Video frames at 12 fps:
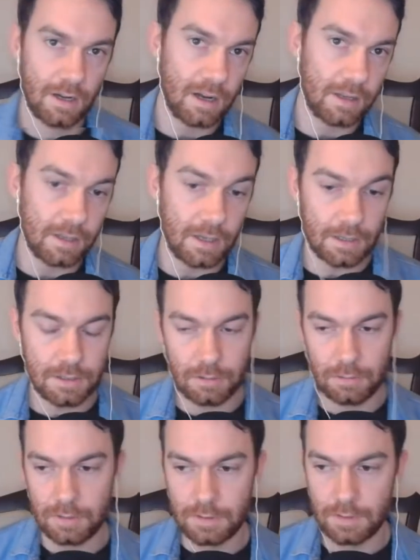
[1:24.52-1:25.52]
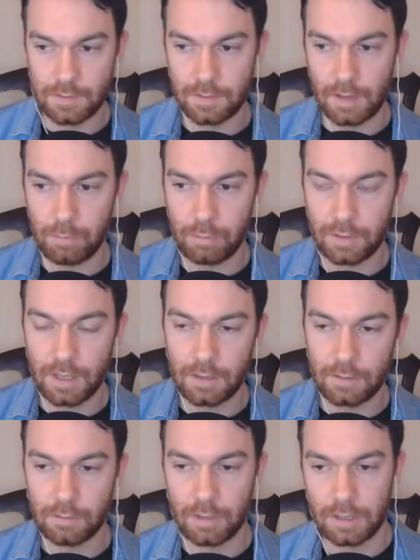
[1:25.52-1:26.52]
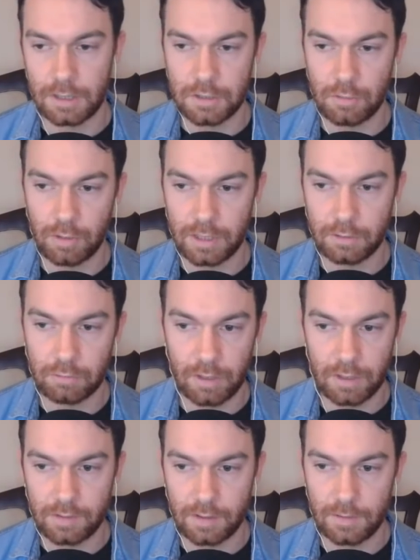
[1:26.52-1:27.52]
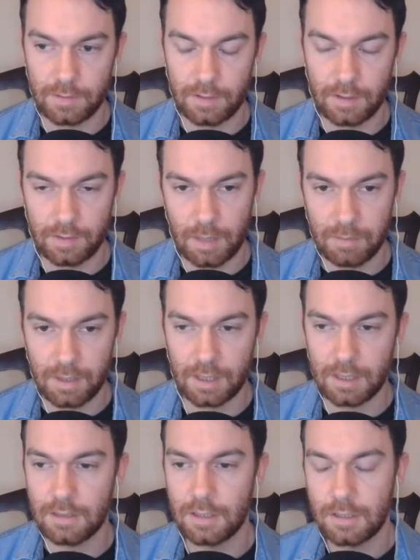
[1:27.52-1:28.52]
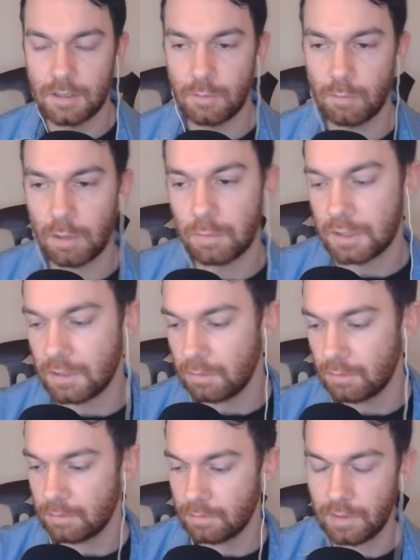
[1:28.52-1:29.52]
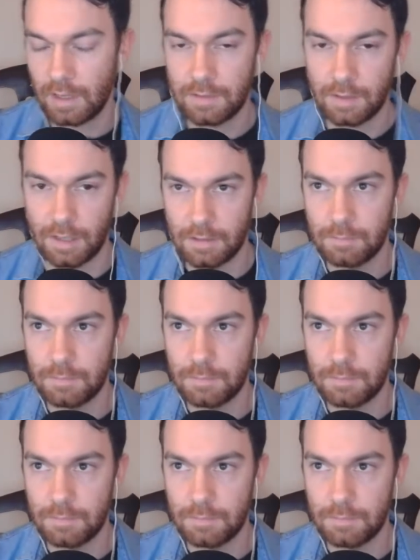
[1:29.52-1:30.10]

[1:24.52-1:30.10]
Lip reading: are they two separate things, or are they joined crises, the same thing? What would you say to that?